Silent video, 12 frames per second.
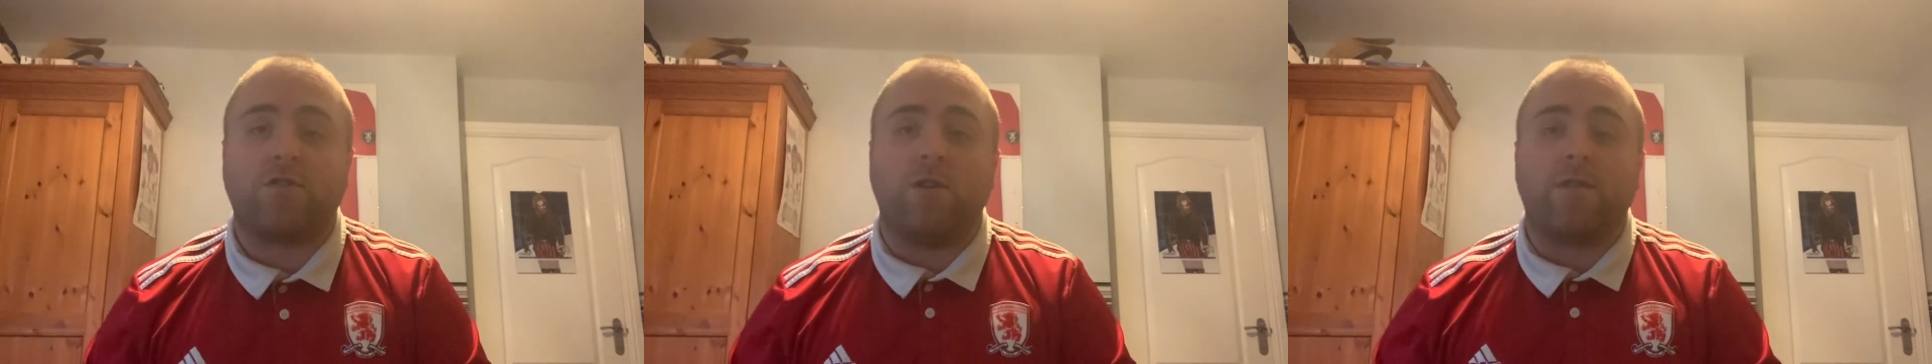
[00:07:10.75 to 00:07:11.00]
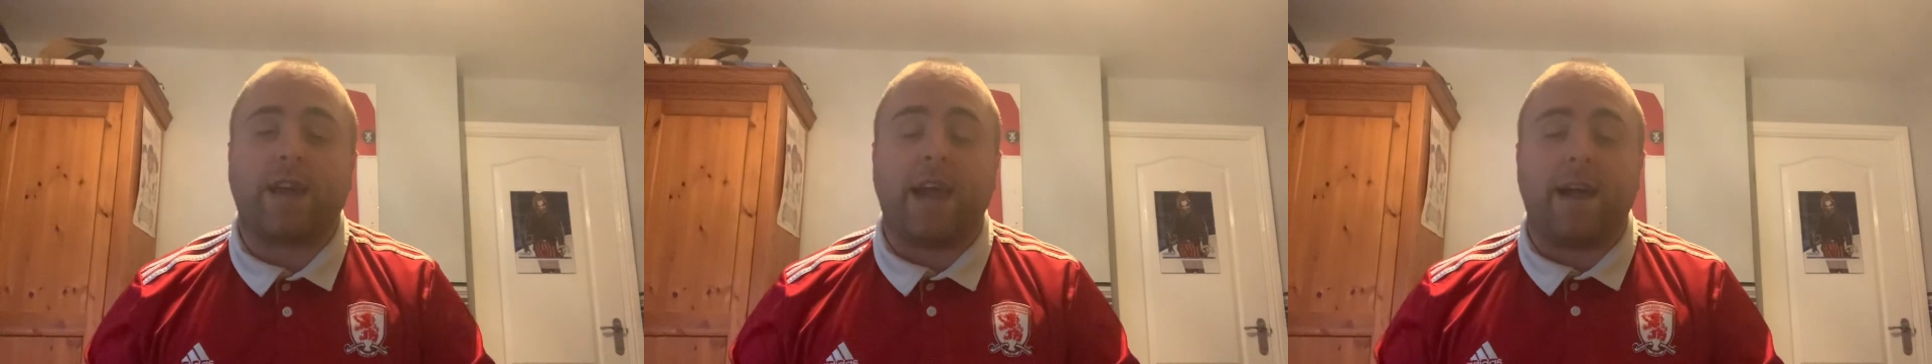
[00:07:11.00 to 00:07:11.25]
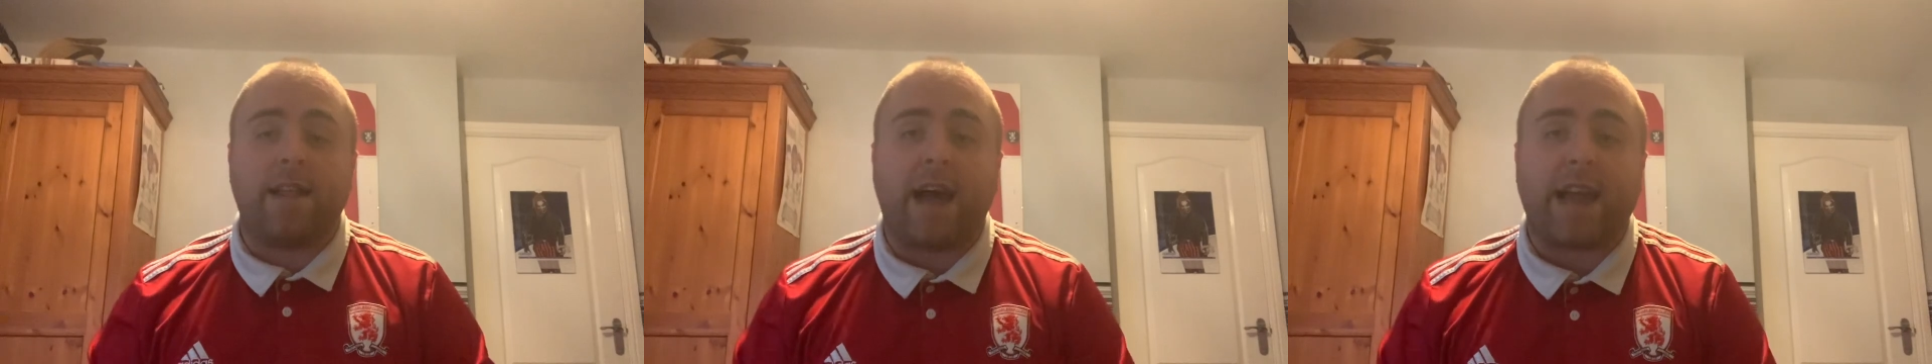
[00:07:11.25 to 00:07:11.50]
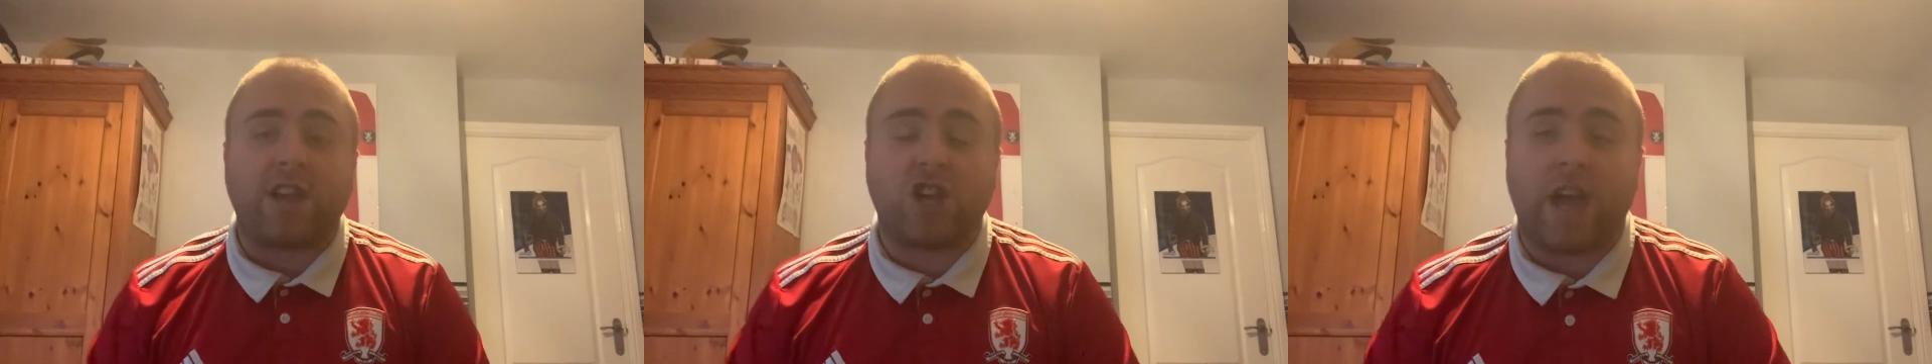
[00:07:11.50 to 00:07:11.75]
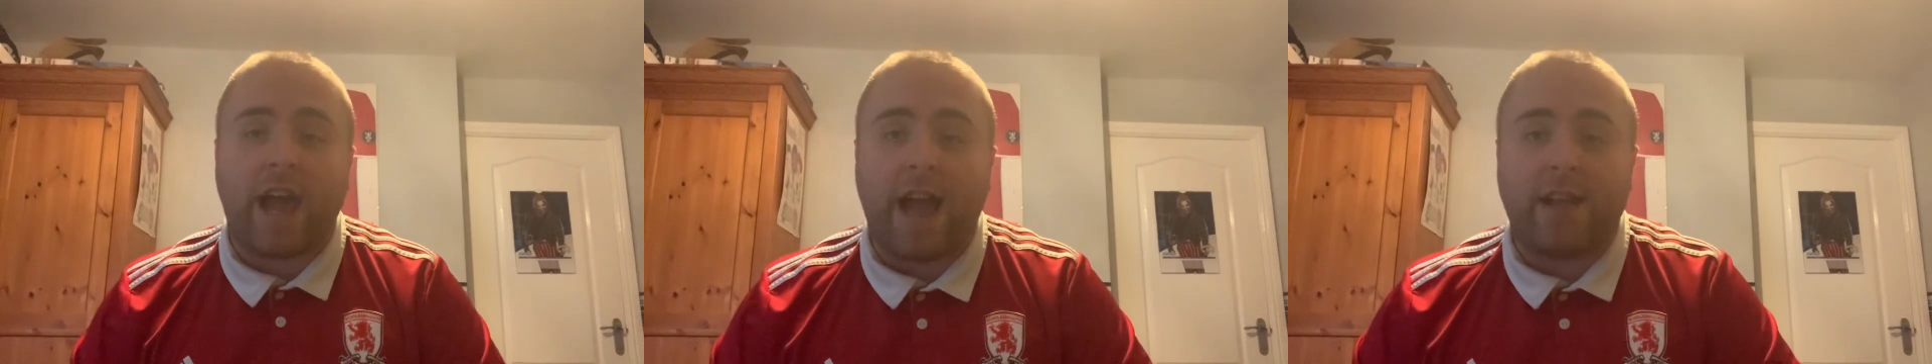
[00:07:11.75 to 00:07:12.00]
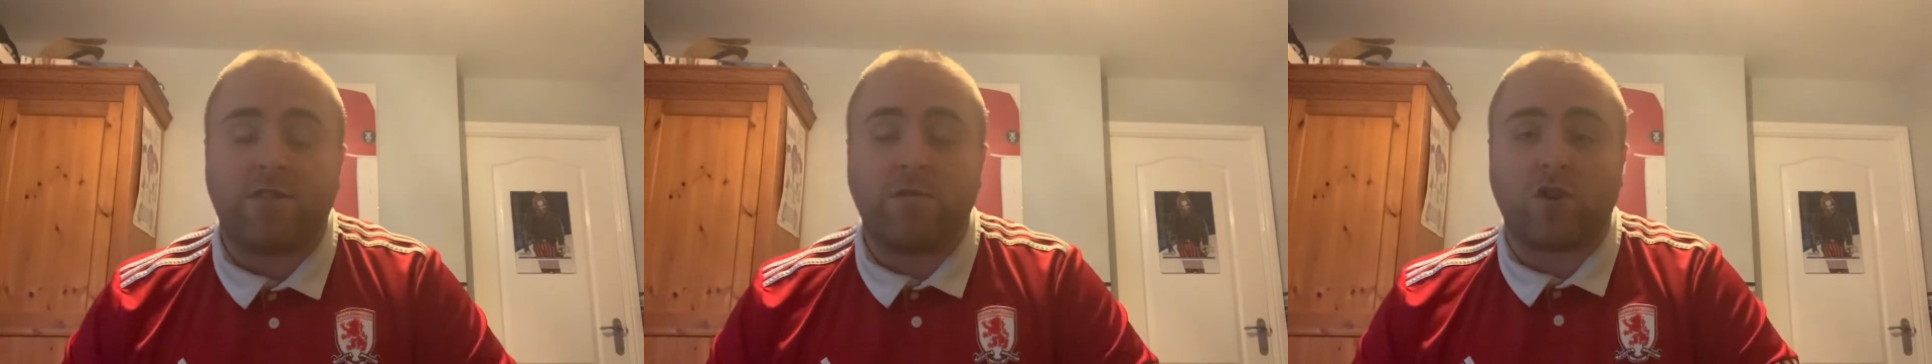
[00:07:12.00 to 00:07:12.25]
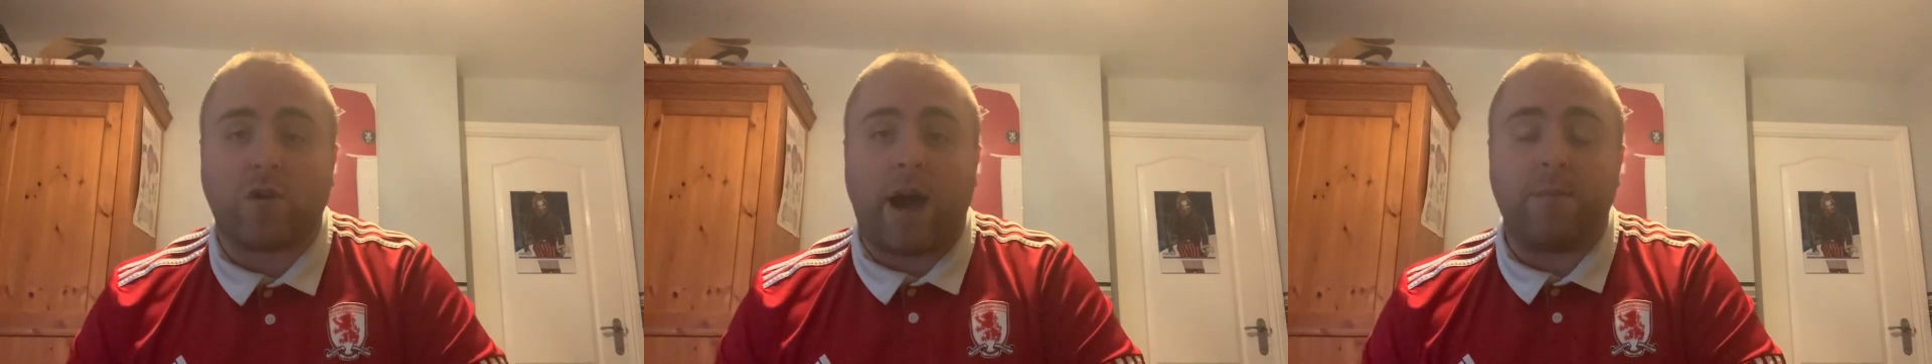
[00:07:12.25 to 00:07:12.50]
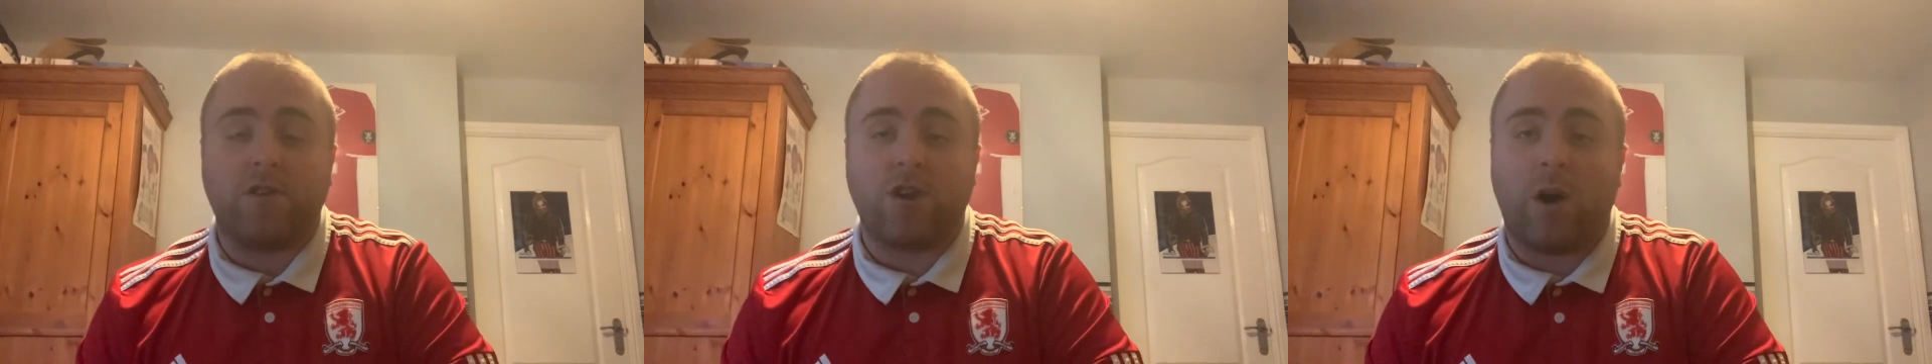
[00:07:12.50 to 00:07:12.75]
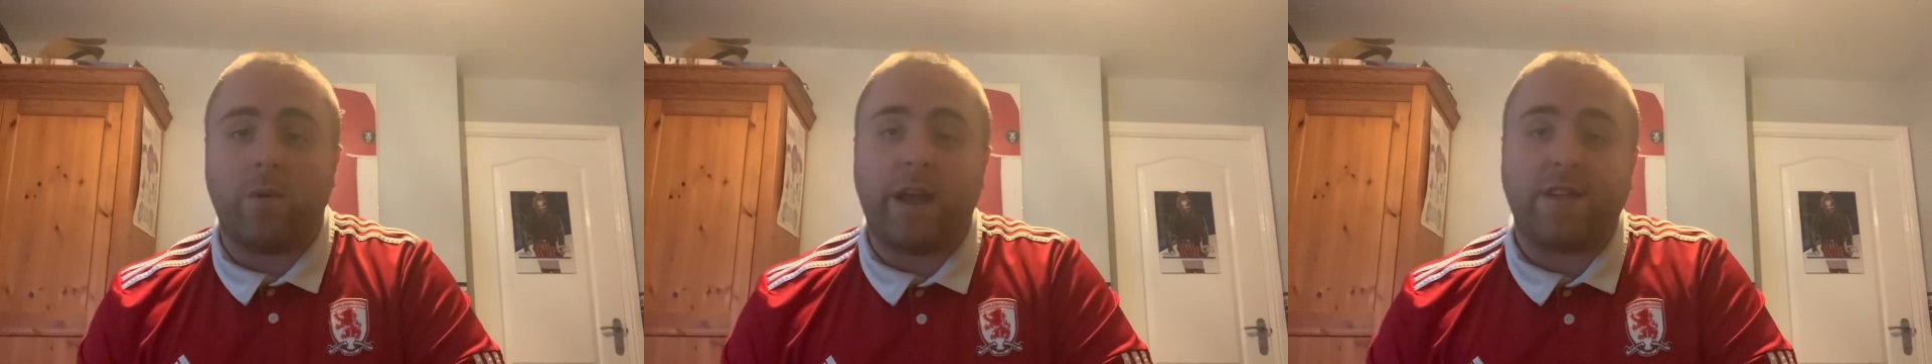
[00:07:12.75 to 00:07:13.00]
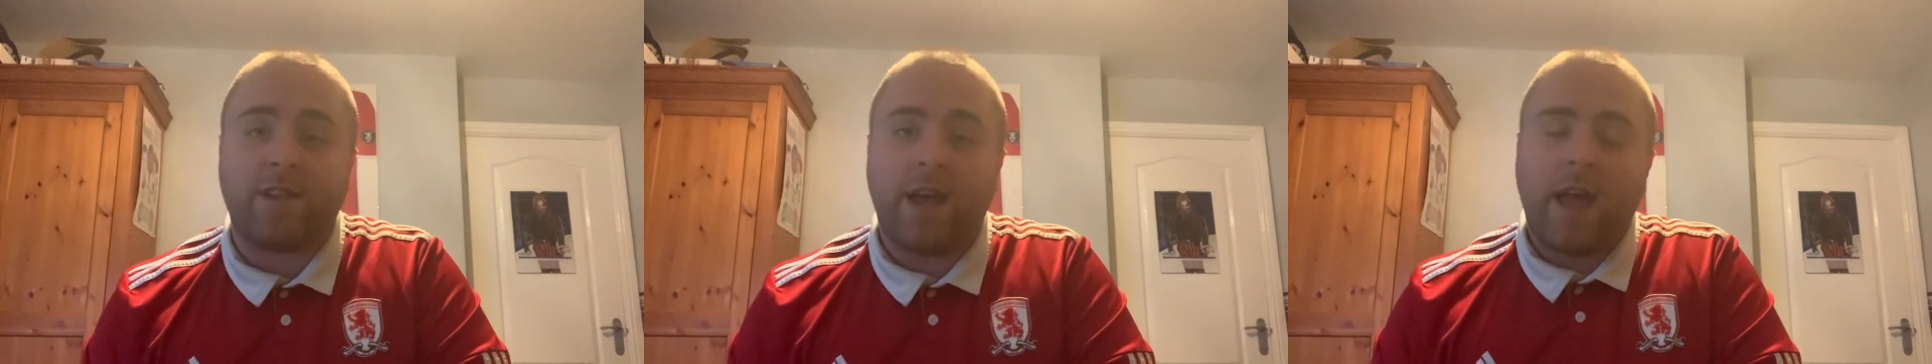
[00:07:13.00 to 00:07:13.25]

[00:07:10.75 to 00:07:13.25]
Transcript: Don't forget to like, share and subscribe as always.